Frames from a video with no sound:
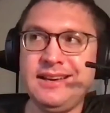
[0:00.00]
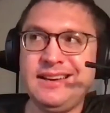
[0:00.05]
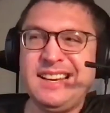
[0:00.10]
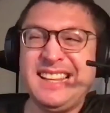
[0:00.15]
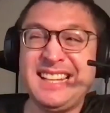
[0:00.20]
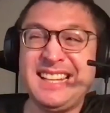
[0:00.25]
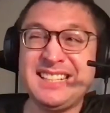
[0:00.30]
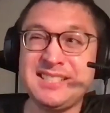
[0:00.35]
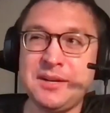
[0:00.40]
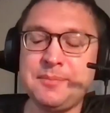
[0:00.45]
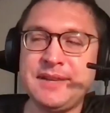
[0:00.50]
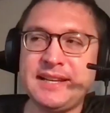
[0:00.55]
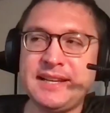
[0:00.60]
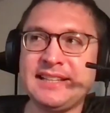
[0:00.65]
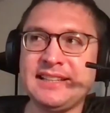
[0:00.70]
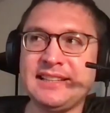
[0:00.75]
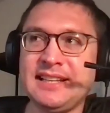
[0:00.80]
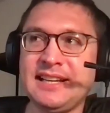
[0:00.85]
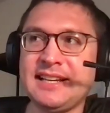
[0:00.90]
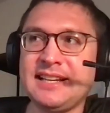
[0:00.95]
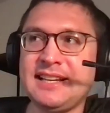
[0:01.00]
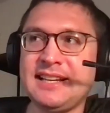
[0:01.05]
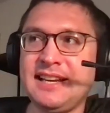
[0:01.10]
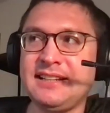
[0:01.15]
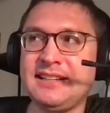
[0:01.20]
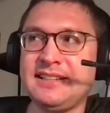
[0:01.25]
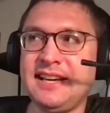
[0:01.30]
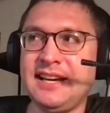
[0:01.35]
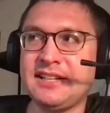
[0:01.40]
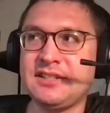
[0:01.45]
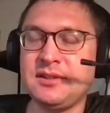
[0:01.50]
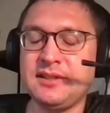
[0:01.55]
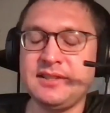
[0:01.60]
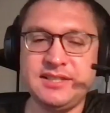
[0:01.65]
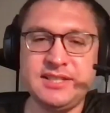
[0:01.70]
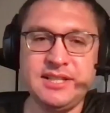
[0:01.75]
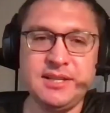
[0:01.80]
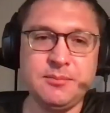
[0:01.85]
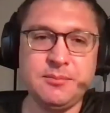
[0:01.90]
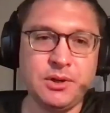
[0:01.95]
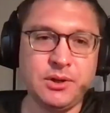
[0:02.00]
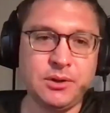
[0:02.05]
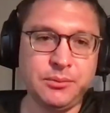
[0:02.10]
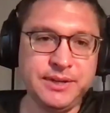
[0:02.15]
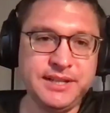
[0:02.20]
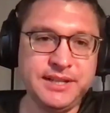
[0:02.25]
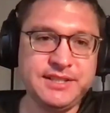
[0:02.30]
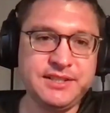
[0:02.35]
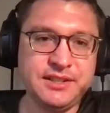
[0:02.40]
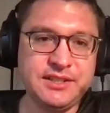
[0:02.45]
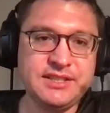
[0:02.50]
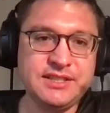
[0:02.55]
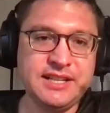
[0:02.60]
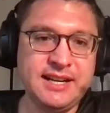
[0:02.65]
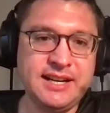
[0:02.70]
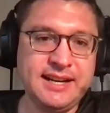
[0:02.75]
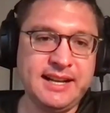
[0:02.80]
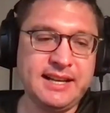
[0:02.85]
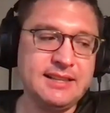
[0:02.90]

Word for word: And that's something I'd like to actually see more research on.